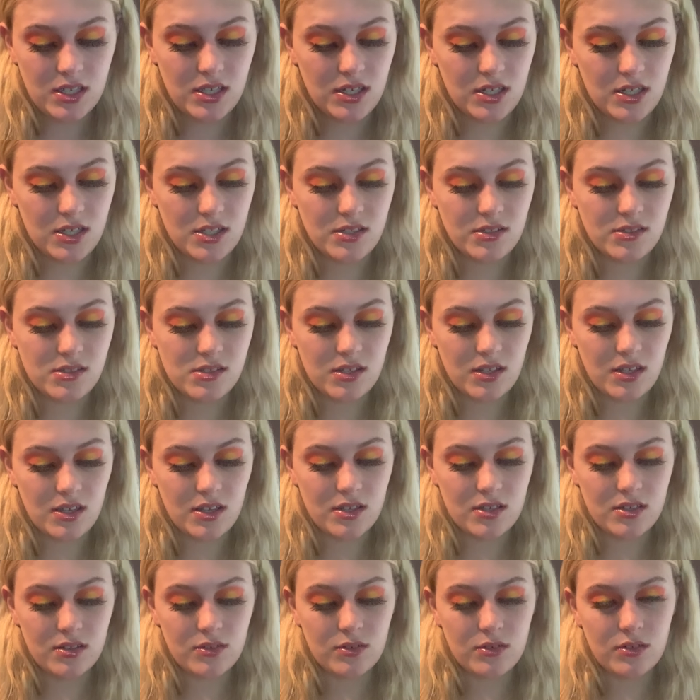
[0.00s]
and it's
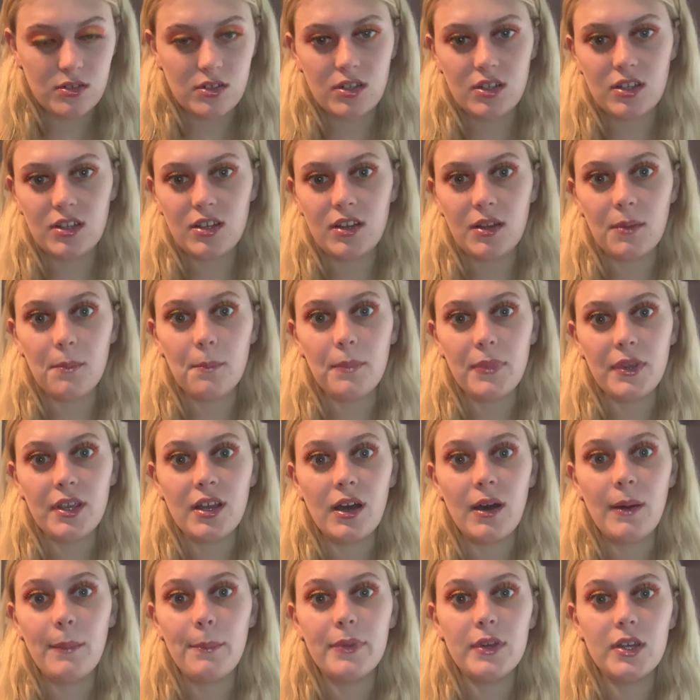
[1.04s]
like clumping
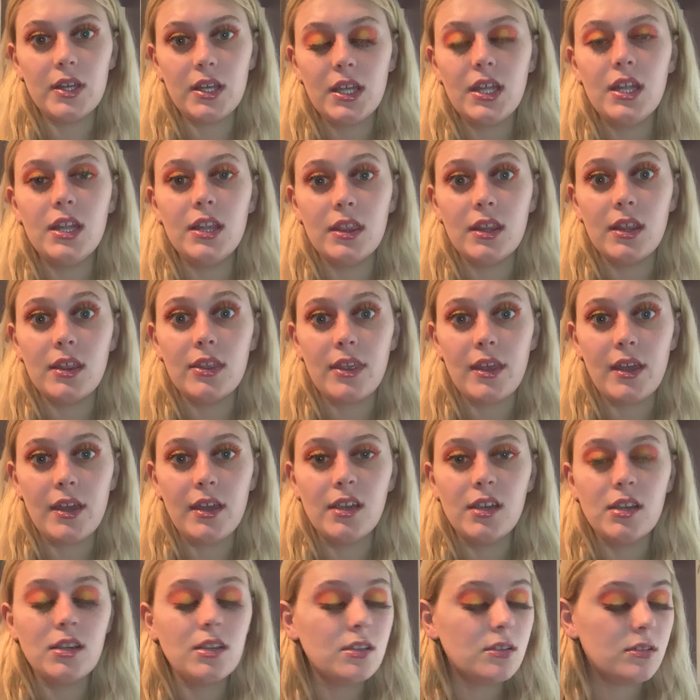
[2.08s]
up in the
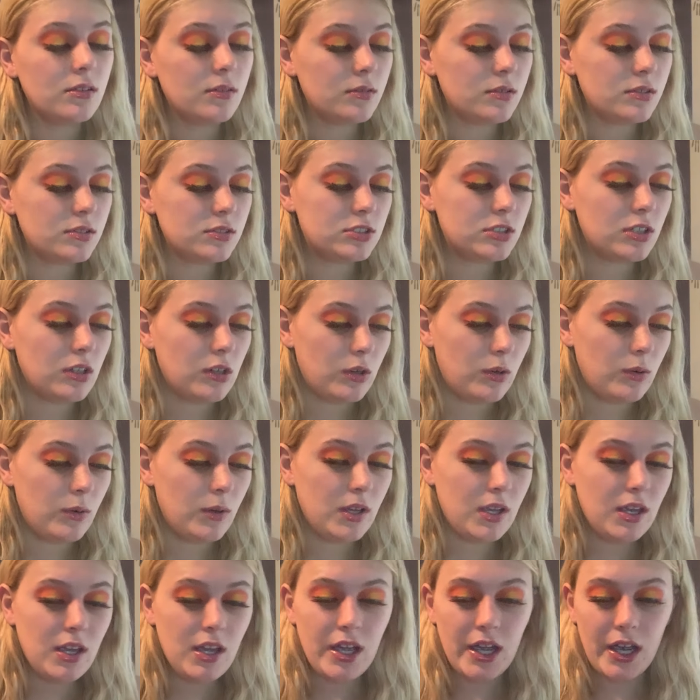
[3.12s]
thing. So
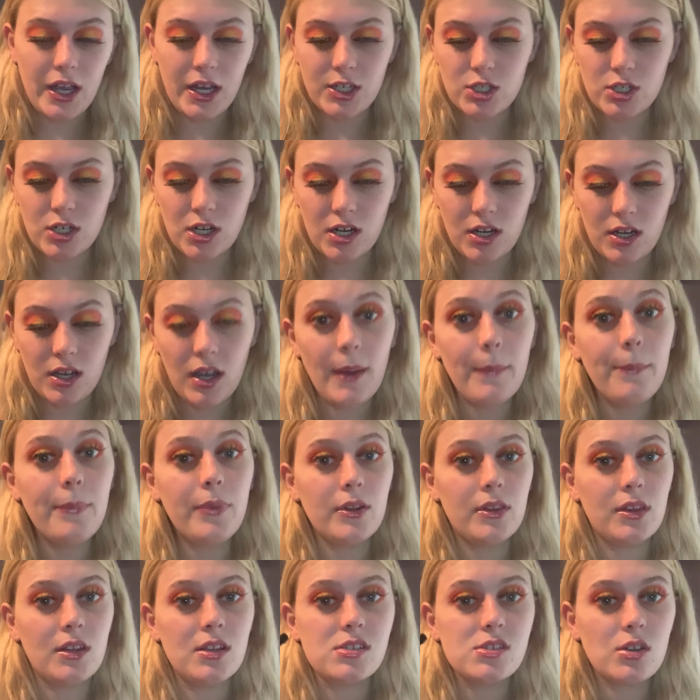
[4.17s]
I
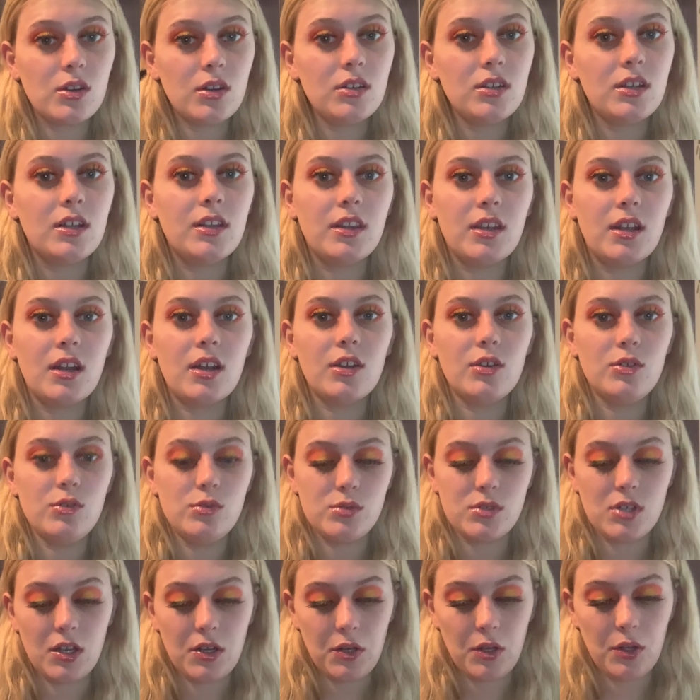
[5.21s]
put this on, and then I
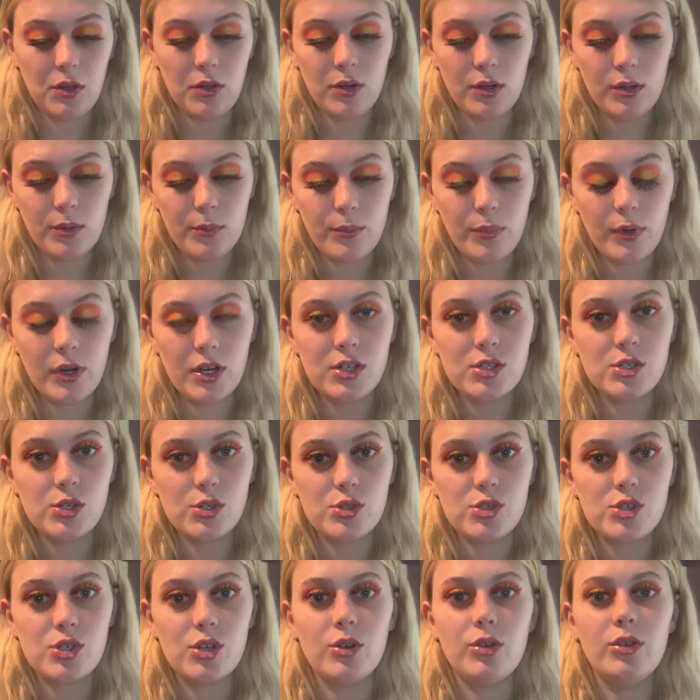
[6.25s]
use another brush. I'll
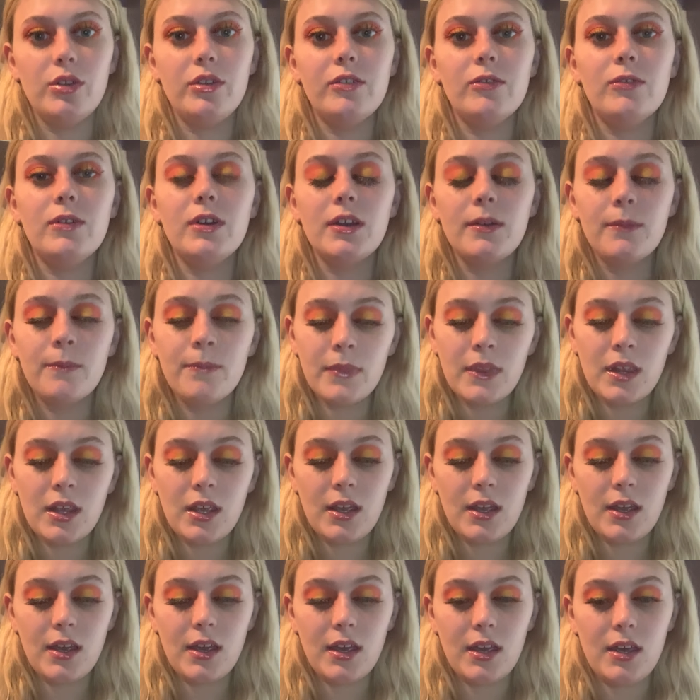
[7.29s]
show you it,
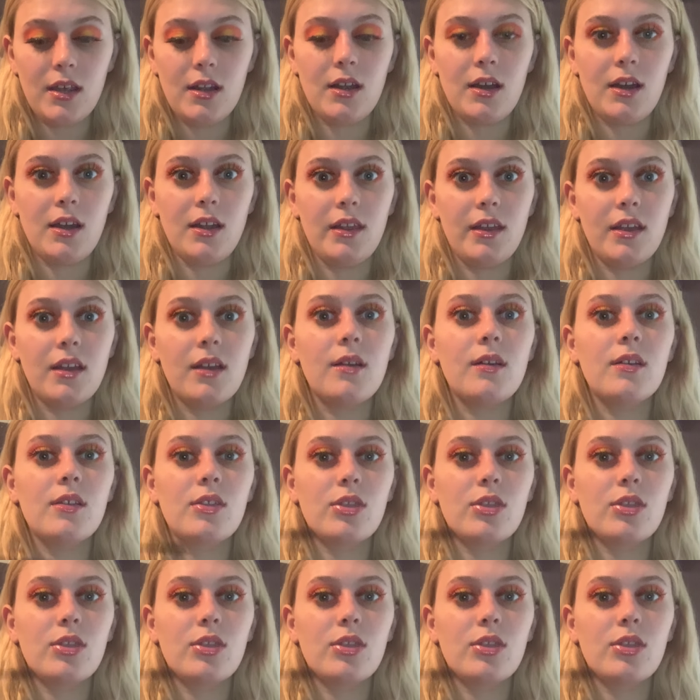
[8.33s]
and I like